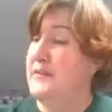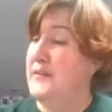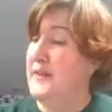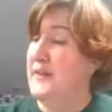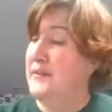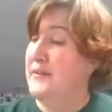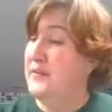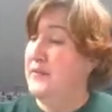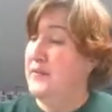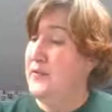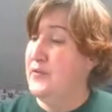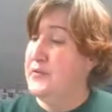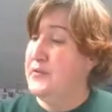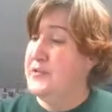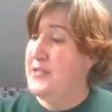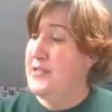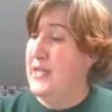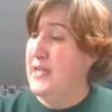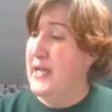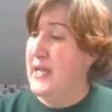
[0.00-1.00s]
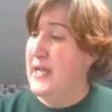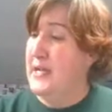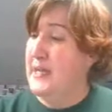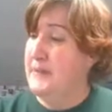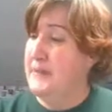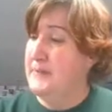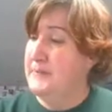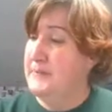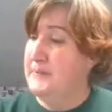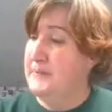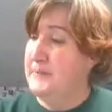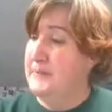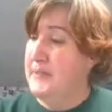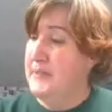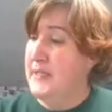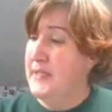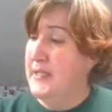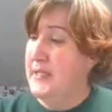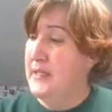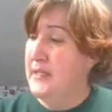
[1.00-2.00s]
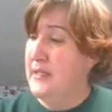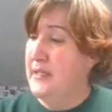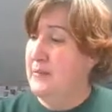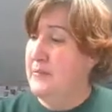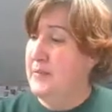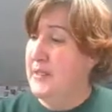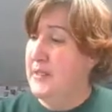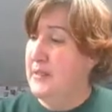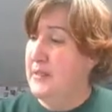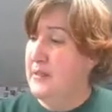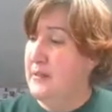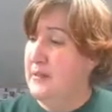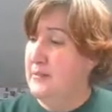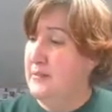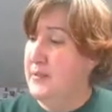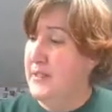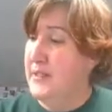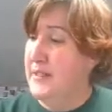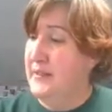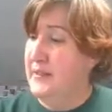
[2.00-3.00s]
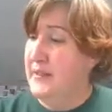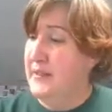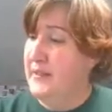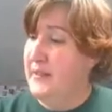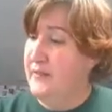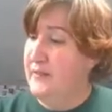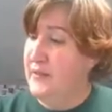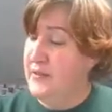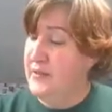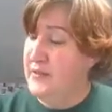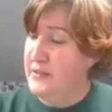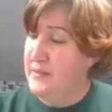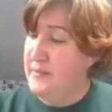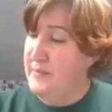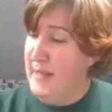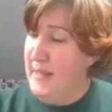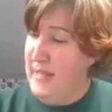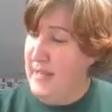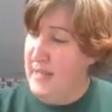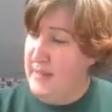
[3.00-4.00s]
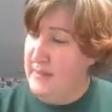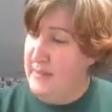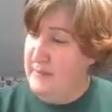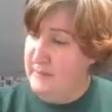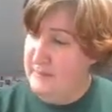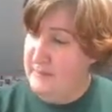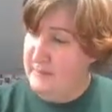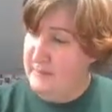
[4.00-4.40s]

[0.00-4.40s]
than the first eye. And it can be in a completely different spot.